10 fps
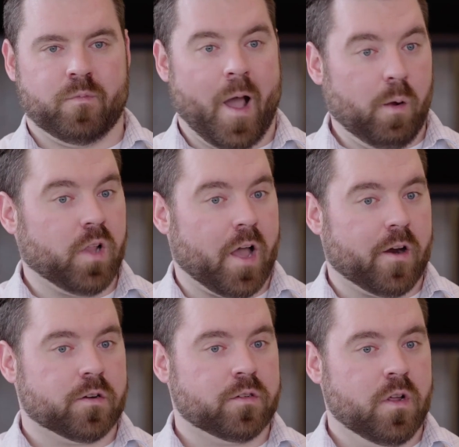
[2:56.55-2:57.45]

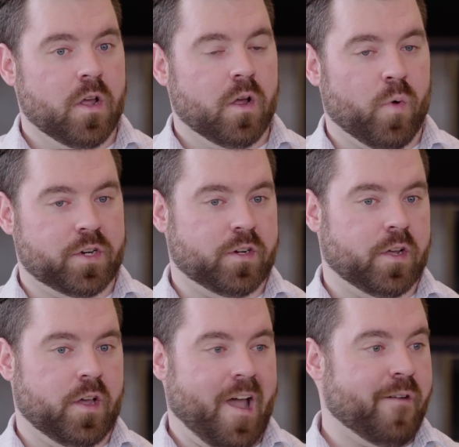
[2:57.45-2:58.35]
outliers, yeah. which
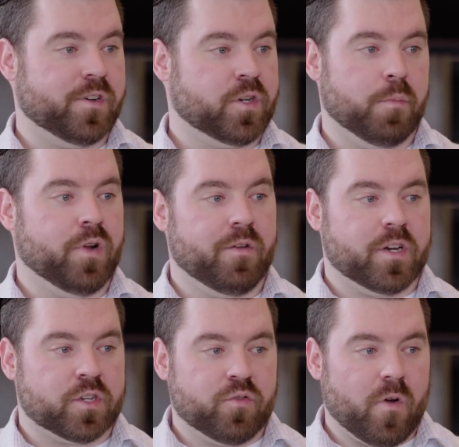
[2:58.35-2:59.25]
uh, an average completely
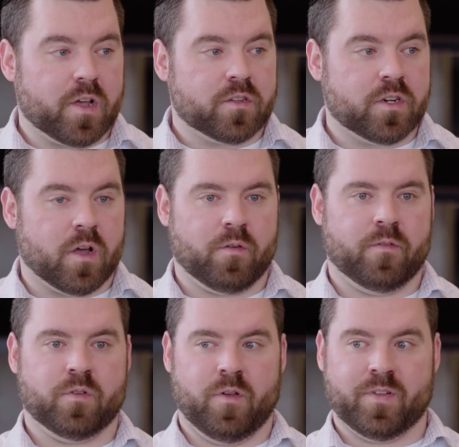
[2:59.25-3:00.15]
destroys. You know,
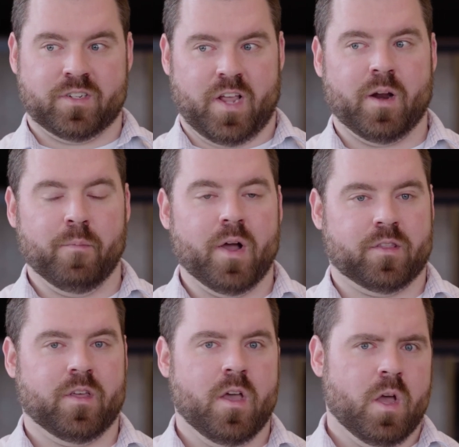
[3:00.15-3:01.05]
if you if it's ten a
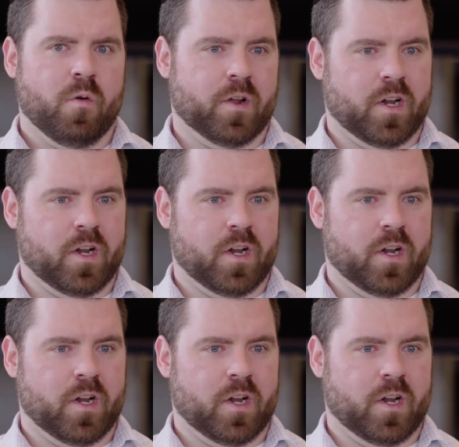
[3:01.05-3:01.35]
month, well, it